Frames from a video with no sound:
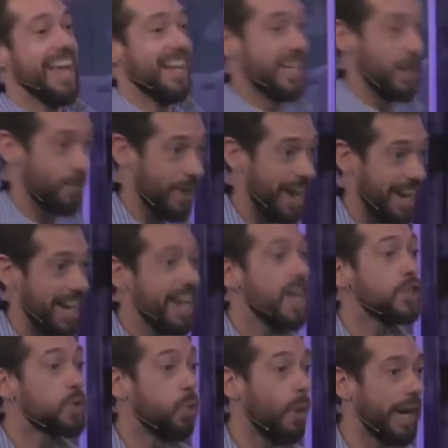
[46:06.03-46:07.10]
get ready.
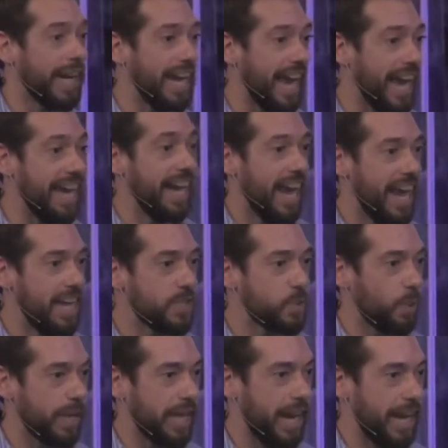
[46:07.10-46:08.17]
28, 8,
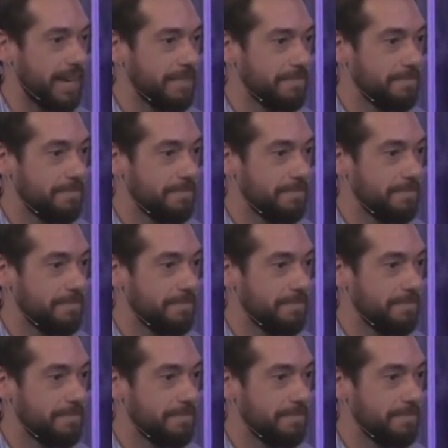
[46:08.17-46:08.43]
28.